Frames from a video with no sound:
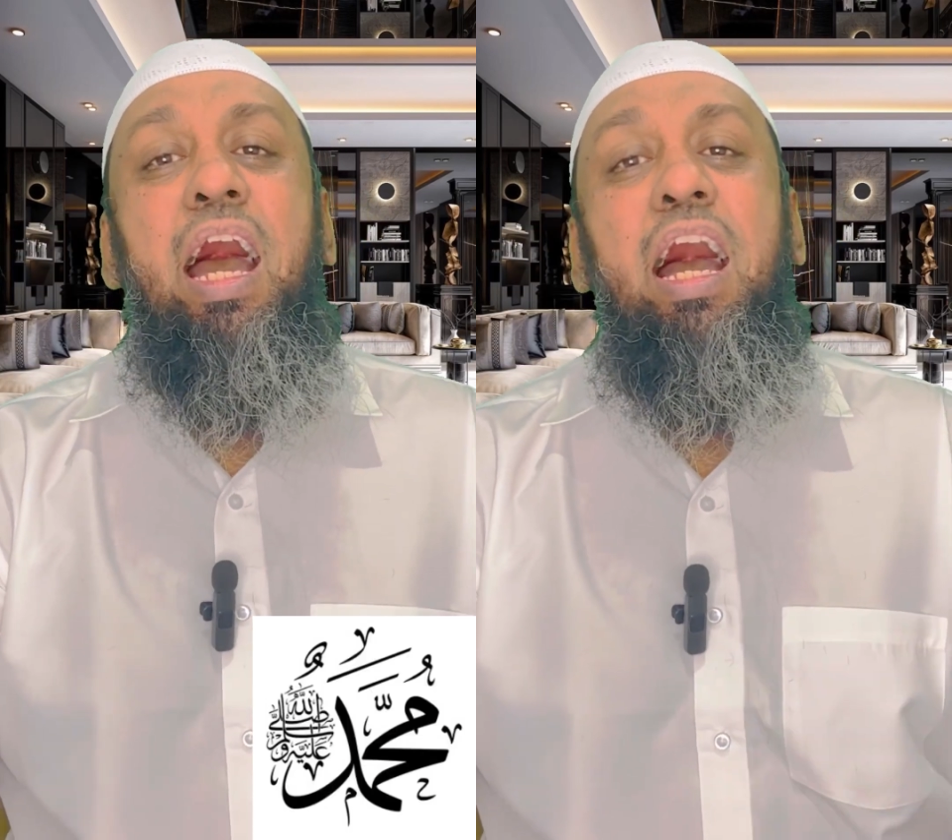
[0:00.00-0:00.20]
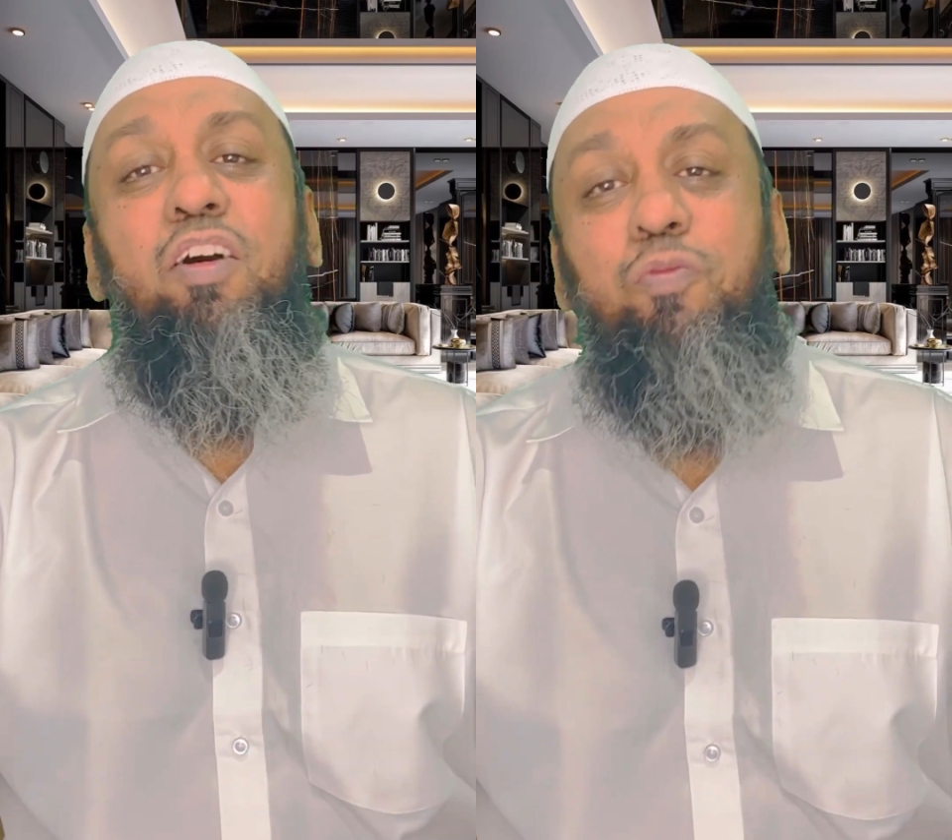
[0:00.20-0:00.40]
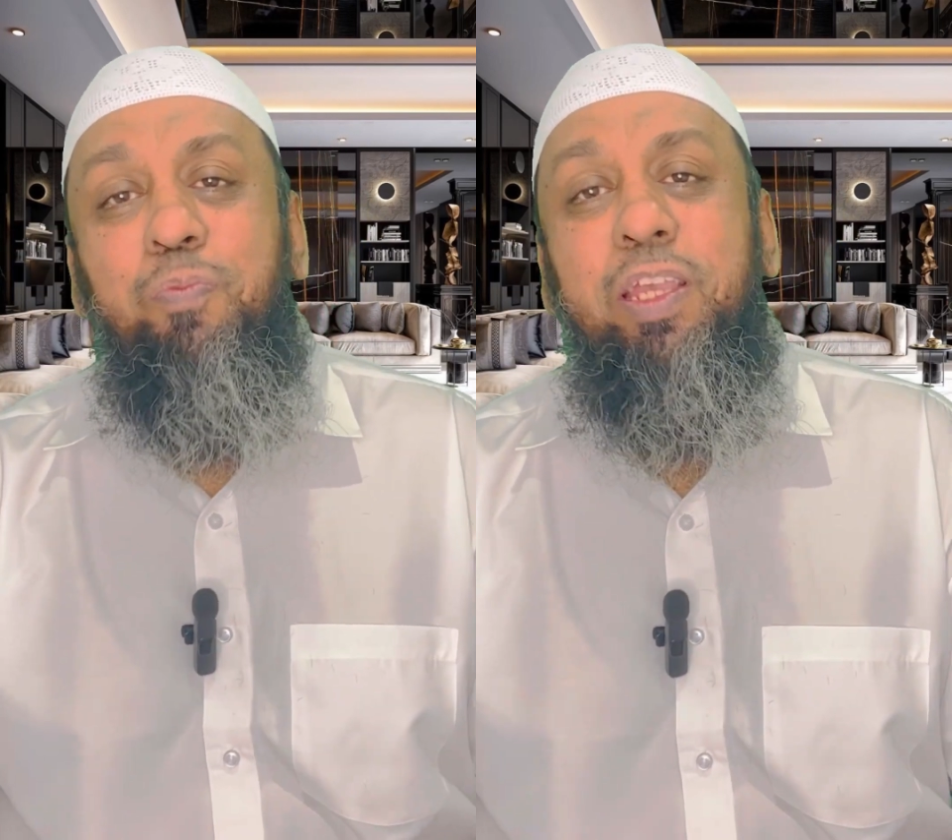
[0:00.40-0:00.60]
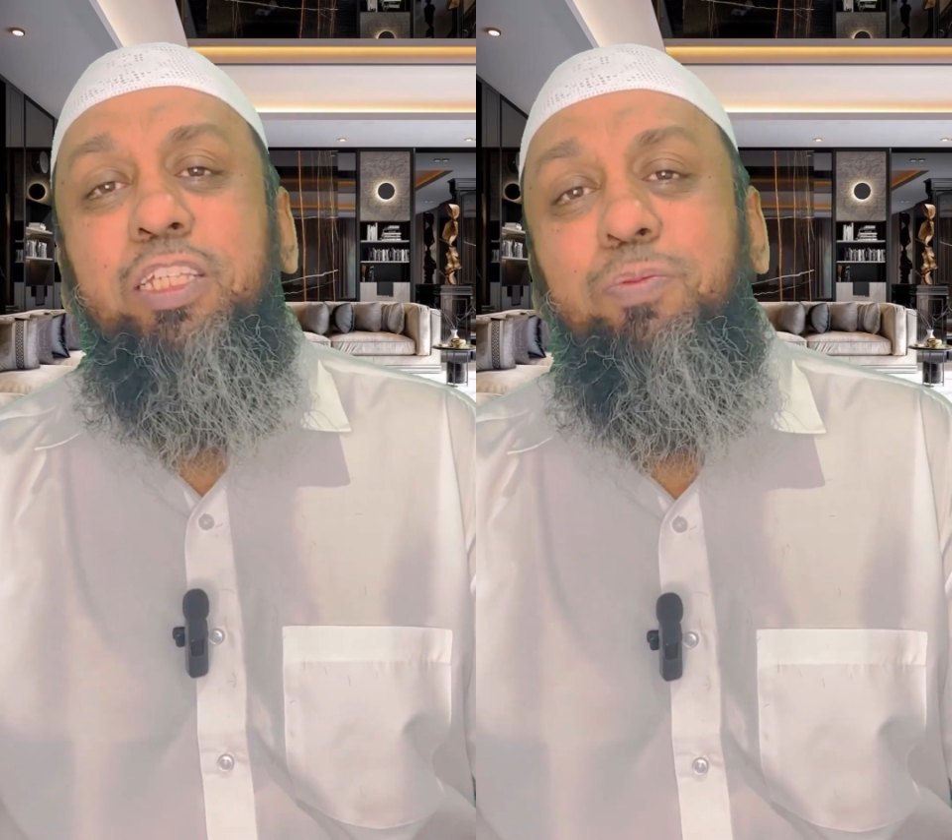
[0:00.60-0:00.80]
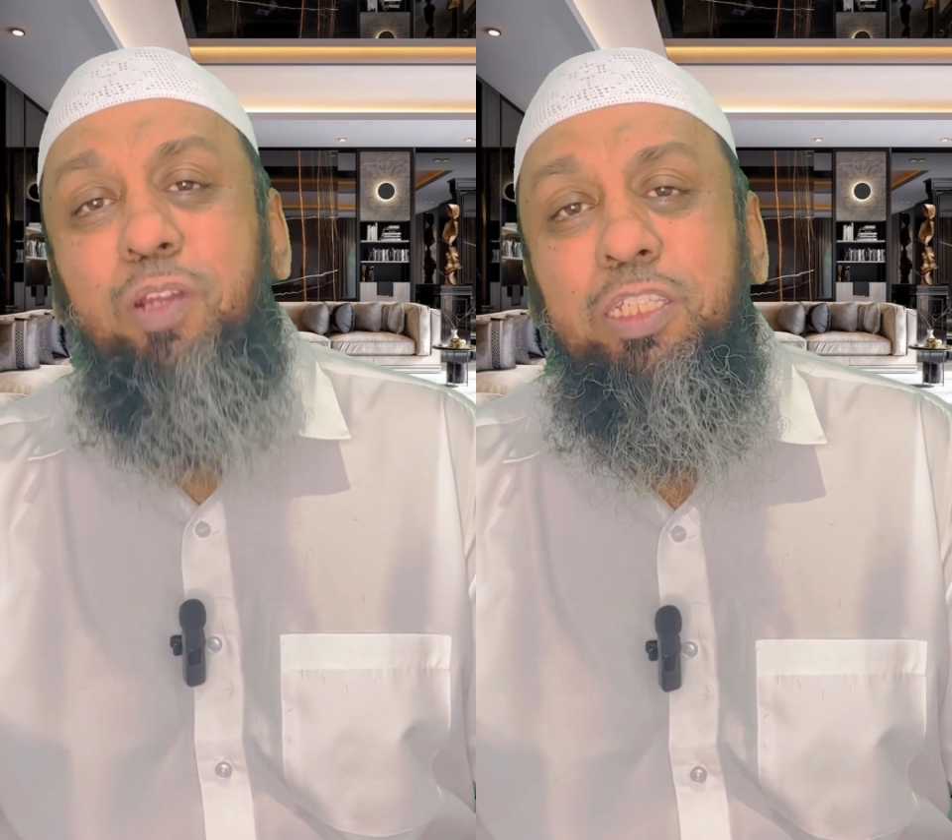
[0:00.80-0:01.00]
Have
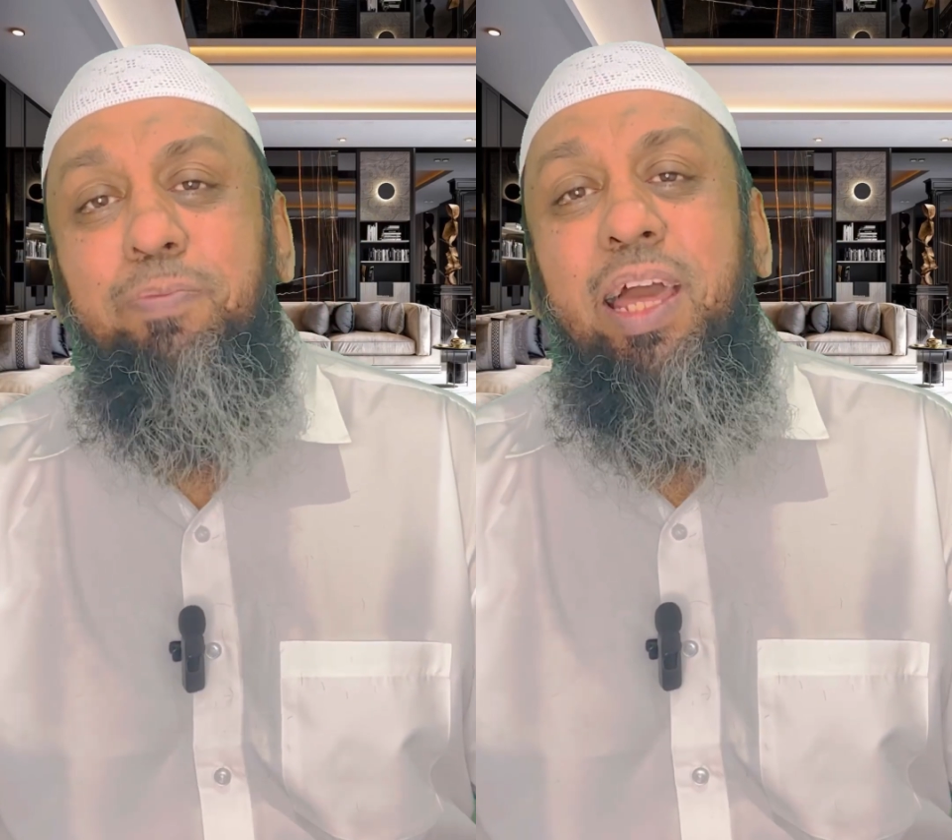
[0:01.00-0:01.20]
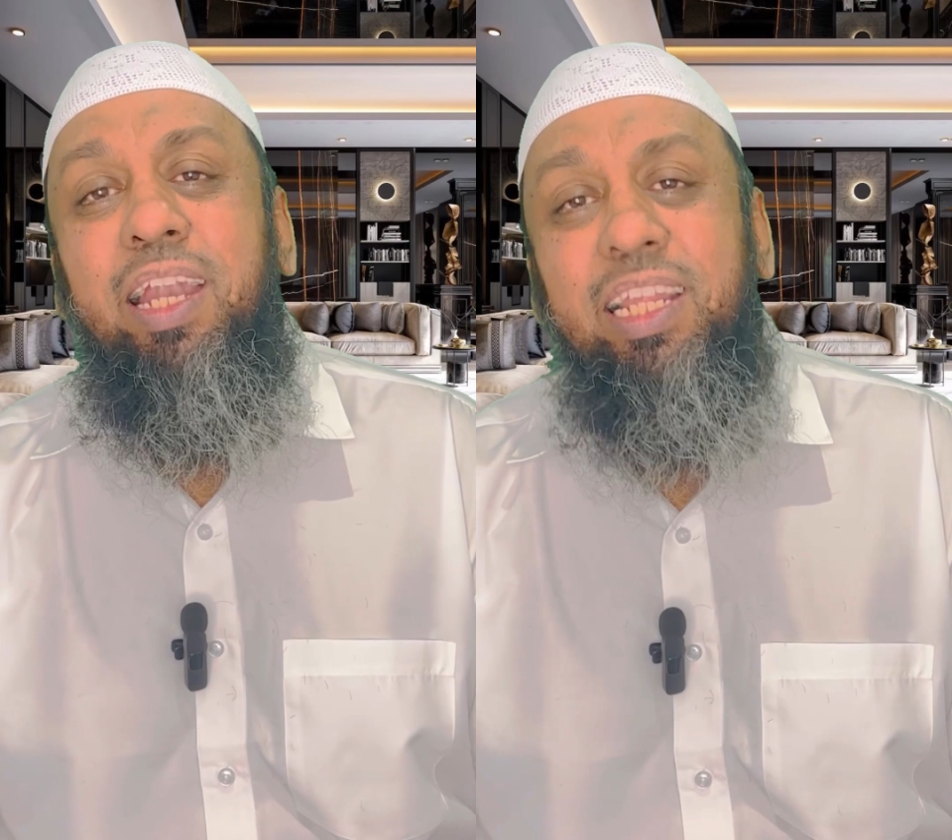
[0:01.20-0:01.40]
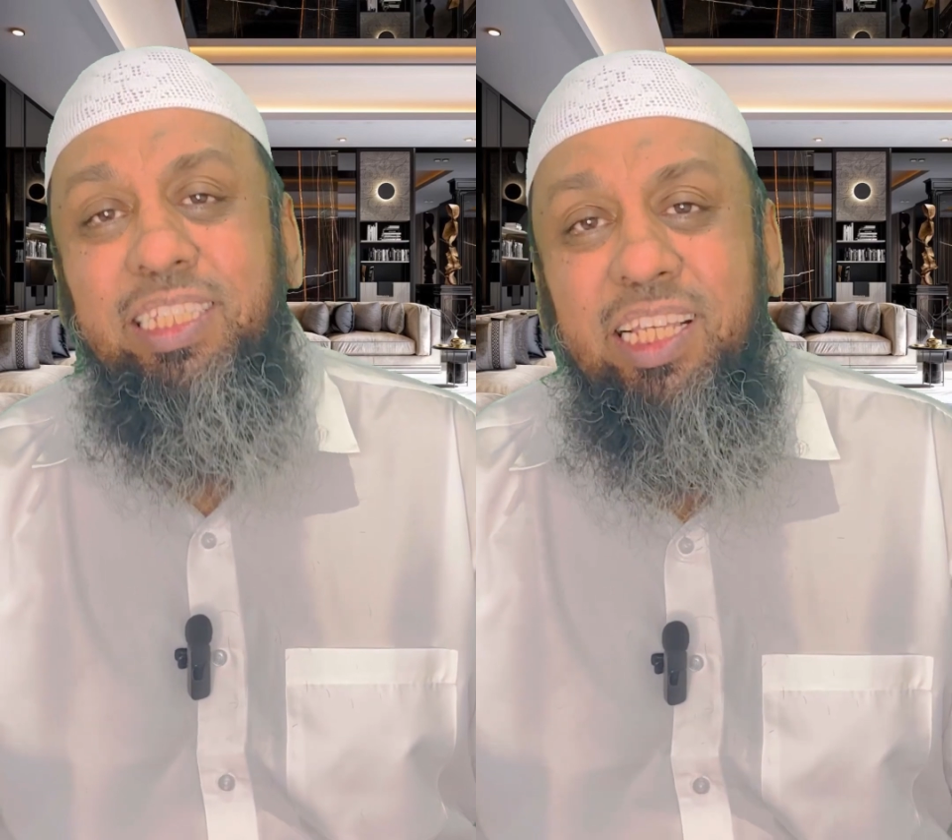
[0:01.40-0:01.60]
peace, prosperity,